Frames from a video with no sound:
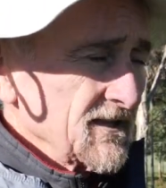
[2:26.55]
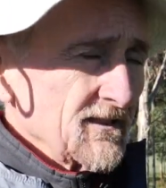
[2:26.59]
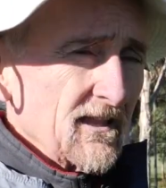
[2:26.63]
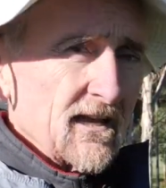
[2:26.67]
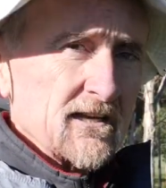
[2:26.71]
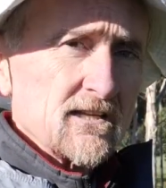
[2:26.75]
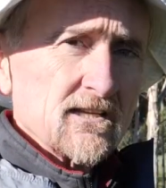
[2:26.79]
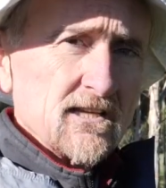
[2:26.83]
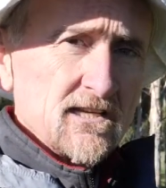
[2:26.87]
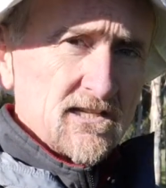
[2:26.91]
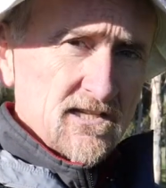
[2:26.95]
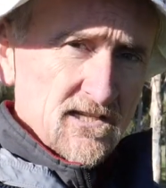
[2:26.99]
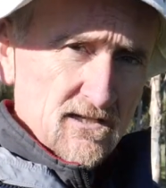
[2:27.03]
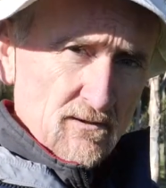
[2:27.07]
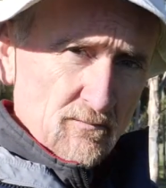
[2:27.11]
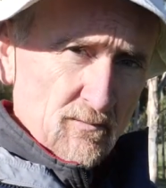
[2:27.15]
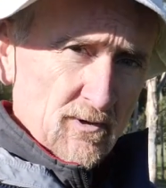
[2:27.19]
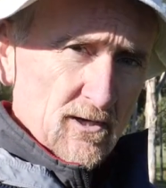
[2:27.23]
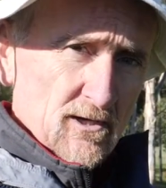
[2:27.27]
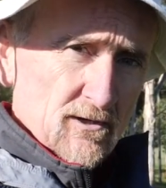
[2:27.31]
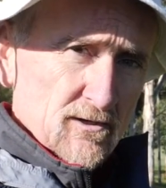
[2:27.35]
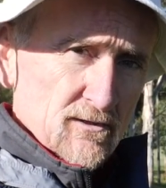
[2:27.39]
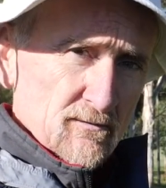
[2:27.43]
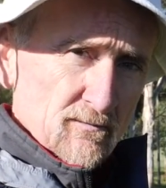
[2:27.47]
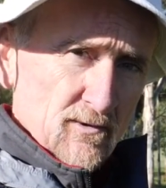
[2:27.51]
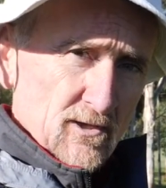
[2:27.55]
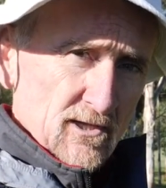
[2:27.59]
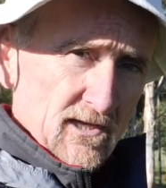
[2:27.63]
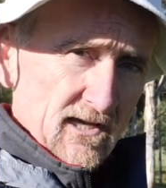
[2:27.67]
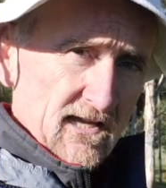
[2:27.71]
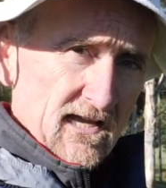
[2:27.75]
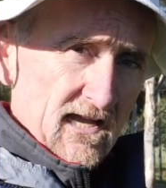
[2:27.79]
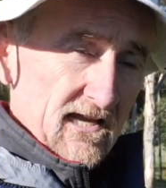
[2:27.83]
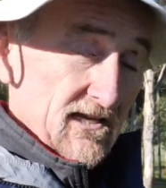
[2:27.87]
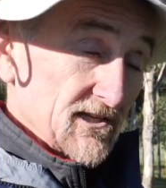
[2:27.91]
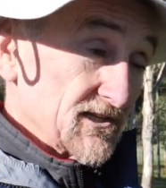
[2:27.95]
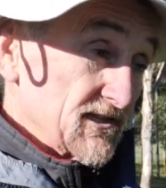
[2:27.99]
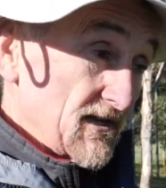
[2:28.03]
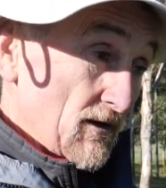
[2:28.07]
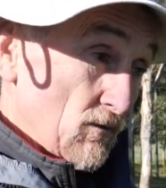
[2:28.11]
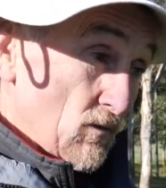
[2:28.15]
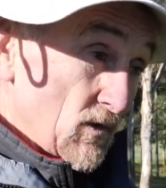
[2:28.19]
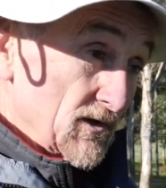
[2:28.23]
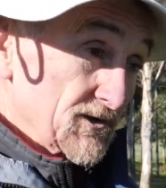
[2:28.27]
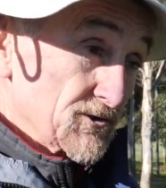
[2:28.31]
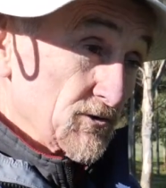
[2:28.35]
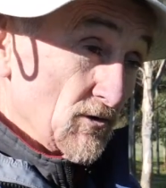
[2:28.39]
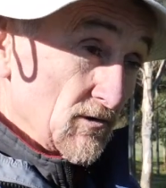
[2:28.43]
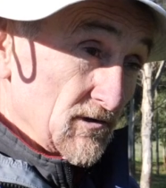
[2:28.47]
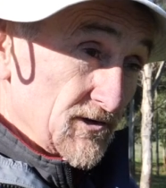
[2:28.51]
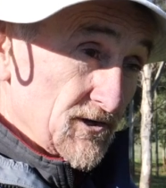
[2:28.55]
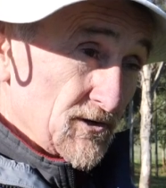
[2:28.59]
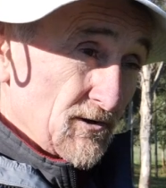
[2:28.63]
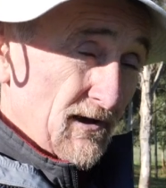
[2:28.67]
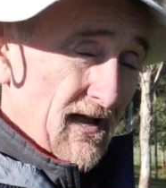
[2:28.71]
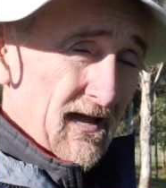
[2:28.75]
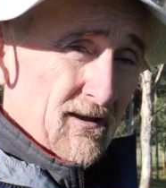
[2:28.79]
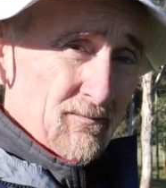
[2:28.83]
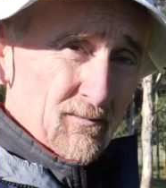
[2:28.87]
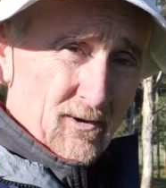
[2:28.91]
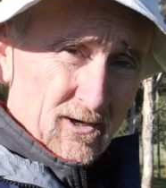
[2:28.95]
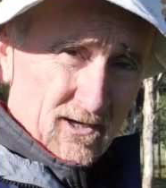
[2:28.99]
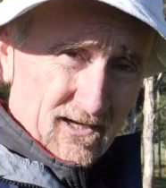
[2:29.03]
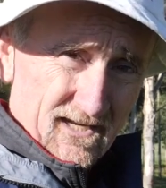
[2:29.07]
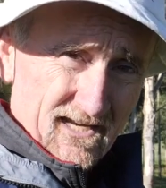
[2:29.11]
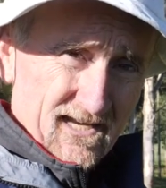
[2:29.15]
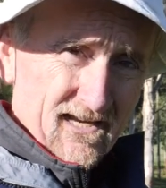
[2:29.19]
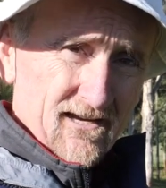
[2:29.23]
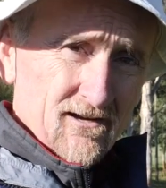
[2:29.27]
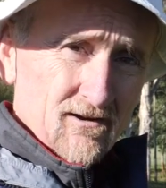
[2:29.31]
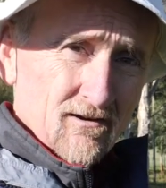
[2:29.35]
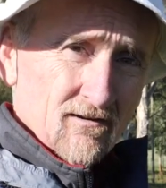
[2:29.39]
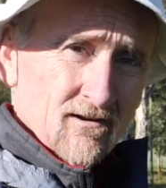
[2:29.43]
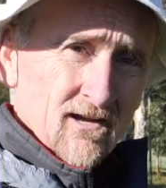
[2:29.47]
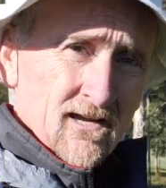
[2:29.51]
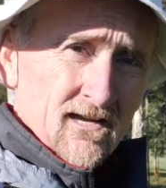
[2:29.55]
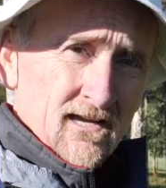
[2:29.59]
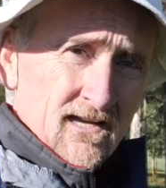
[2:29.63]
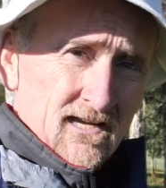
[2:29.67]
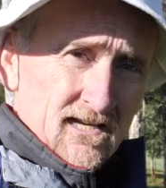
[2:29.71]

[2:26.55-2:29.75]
That doesn't appear to be the case. Now, what's also happened here